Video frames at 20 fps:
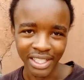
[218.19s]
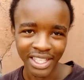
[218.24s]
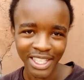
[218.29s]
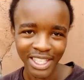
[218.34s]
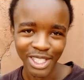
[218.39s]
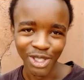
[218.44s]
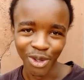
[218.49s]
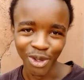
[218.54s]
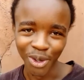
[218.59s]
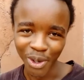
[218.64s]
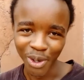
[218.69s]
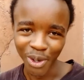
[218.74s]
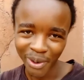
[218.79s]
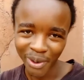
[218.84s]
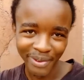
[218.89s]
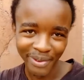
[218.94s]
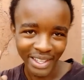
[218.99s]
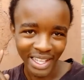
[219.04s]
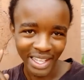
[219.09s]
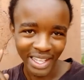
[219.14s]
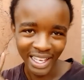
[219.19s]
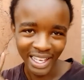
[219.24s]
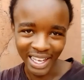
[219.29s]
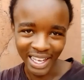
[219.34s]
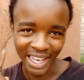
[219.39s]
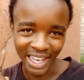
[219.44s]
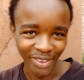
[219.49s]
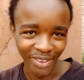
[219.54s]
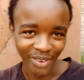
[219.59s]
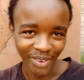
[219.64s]
So
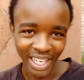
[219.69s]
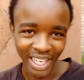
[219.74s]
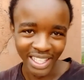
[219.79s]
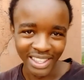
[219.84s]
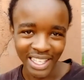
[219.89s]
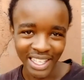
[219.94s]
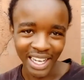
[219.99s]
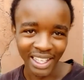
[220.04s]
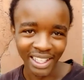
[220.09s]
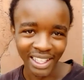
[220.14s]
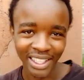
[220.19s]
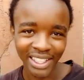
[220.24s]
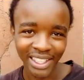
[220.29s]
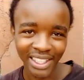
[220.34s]
I really thank